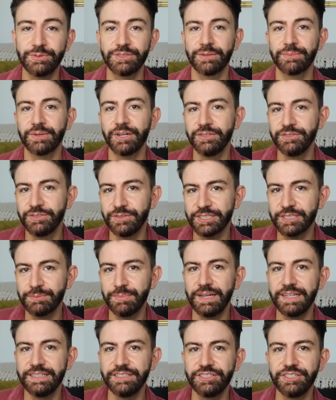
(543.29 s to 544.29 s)
which I'm going to
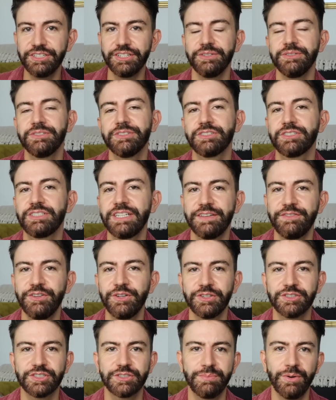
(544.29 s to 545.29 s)
explain to you to see if you
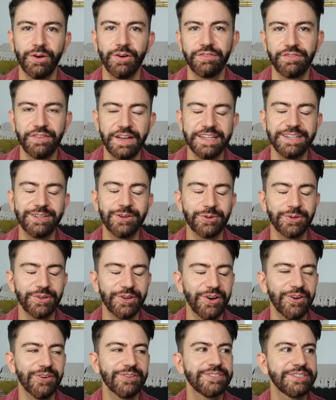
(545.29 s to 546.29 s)
can spot fake or
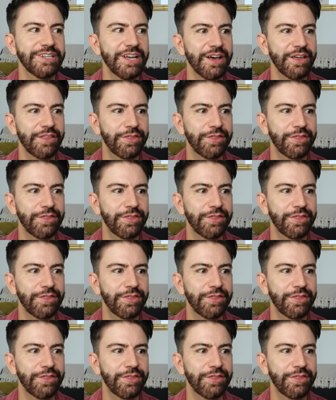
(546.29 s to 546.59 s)
not.